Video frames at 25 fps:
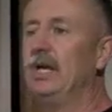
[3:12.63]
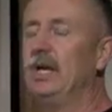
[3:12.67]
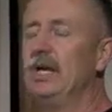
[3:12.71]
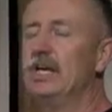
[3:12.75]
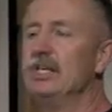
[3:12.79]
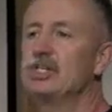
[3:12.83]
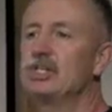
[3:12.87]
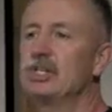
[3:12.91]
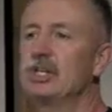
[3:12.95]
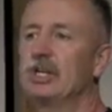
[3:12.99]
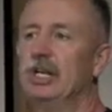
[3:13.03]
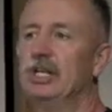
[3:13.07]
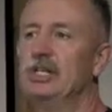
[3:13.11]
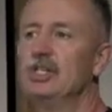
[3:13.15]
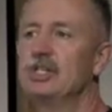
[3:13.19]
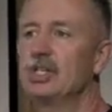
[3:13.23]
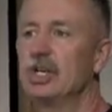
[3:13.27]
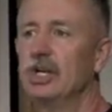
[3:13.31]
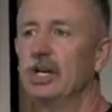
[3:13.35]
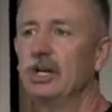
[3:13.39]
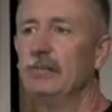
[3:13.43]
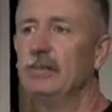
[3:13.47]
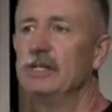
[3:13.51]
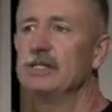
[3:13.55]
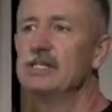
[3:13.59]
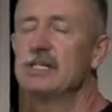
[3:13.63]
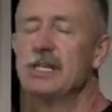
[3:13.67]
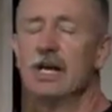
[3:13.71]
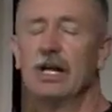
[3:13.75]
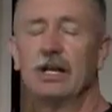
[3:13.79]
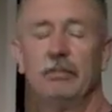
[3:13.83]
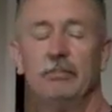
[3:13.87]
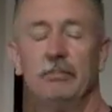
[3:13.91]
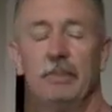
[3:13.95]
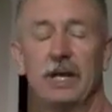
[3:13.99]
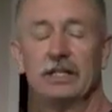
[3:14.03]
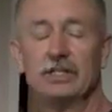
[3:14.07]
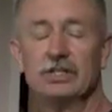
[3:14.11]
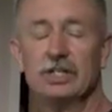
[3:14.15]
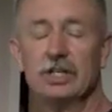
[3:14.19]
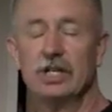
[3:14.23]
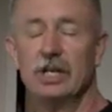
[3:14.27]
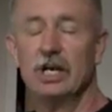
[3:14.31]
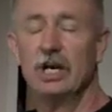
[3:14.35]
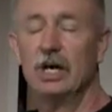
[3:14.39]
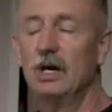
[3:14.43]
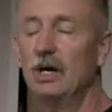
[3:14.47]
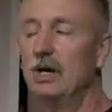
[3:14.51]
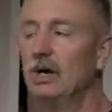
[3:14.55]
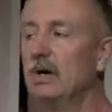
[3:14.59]
enter in tournaments down in
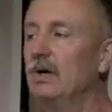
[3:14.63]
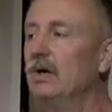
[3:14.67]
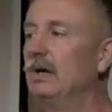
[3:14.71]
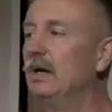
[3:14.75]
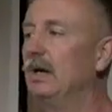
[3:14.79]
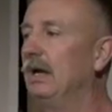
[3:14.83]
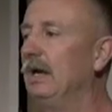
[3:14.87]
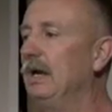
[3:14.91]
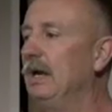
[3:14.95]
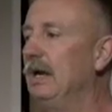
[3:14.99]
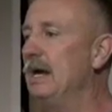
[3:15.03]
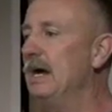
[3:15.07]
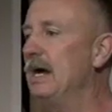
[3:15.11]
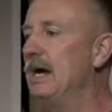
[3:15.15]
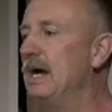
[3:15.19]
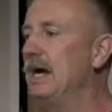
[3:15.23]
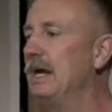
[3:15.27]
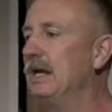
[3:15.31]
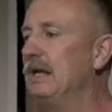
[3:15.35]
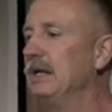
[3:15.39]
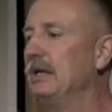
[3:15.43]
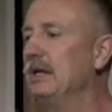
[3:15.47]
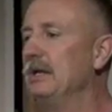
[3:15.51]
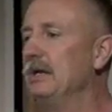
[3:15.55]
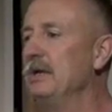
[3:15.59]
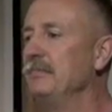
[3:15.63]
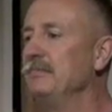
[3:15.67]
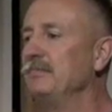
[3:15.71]
Mexico, and